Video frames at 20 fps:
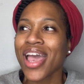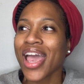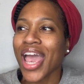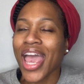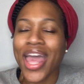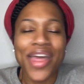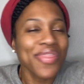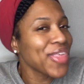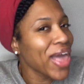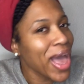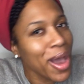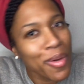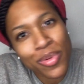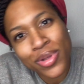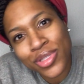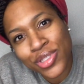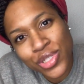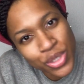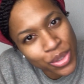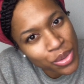And that
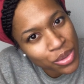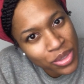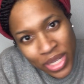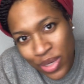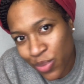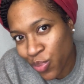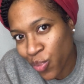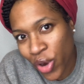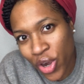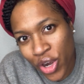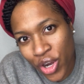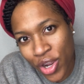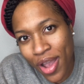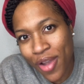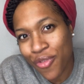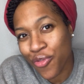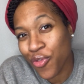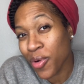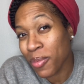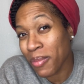one too didn't work
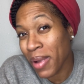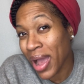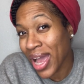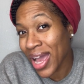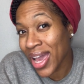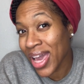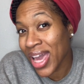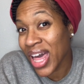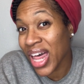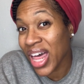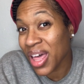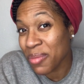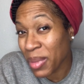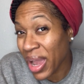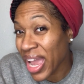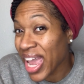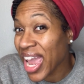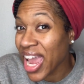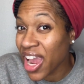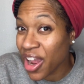for my my
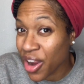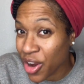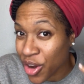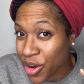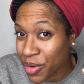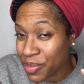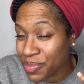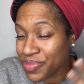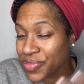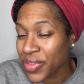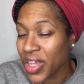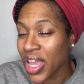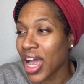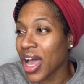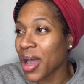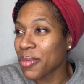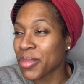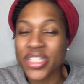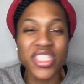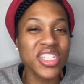hair.
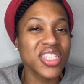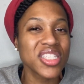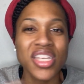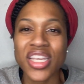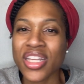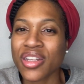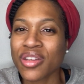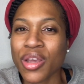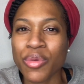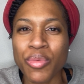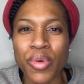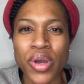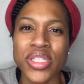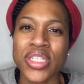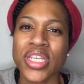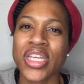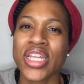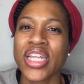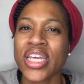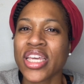Um, it just didn't, it
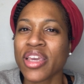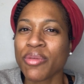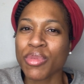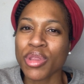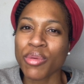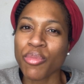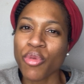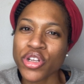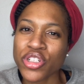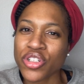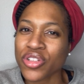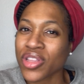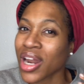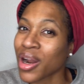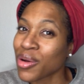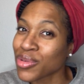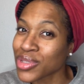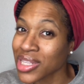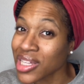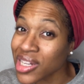wasn't, it didn't give me the moisture that I
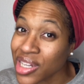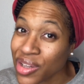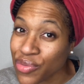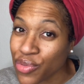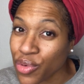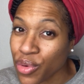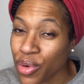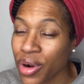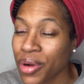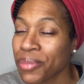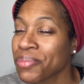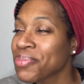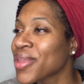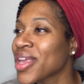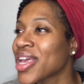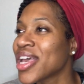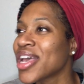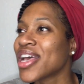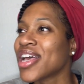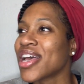was looking for.
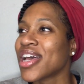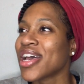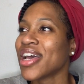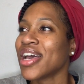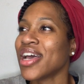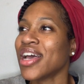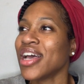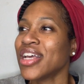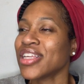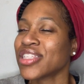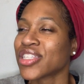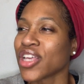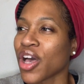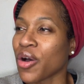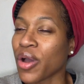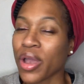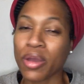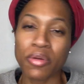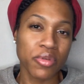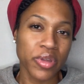So,
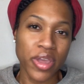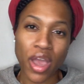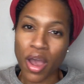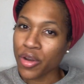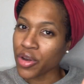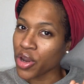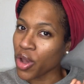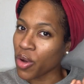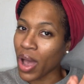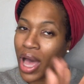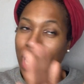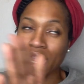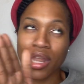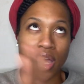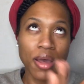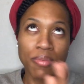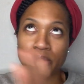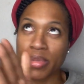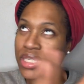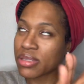and y'all know I
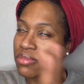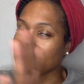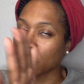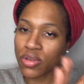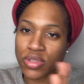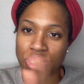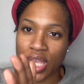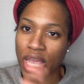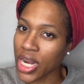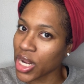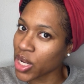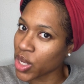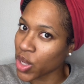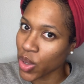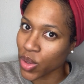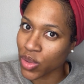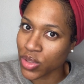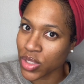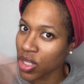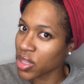love me some
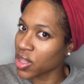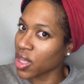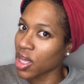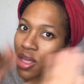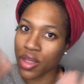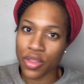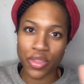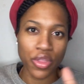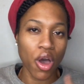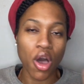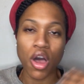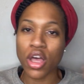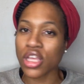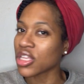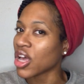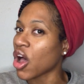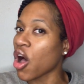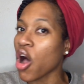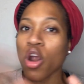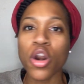Soultanicals.
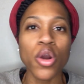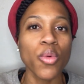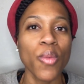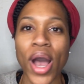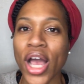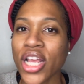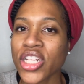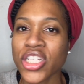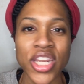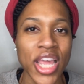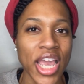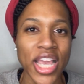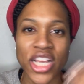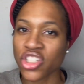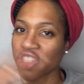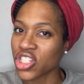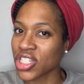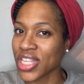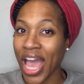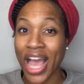All her wash days
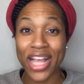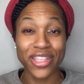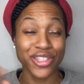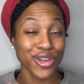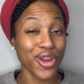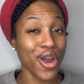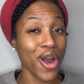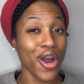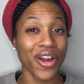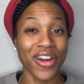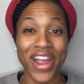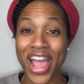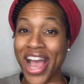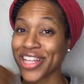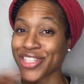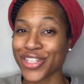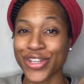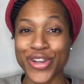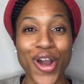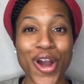just add to cart, add
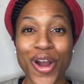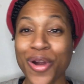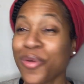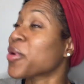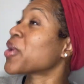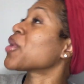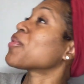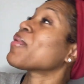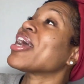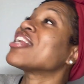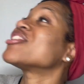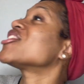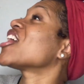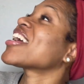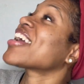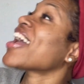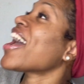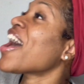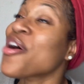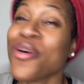to cart. Where do I
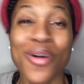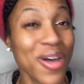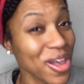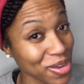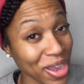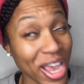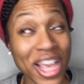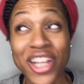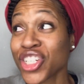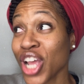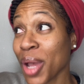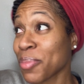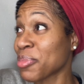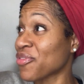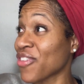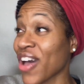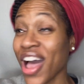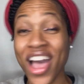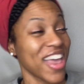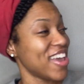check out? Okay,
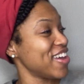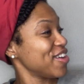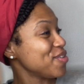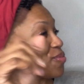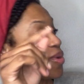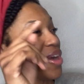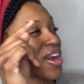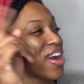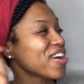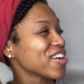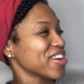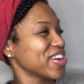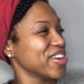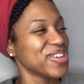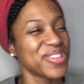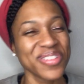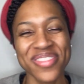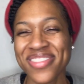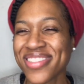Shopify, where are you?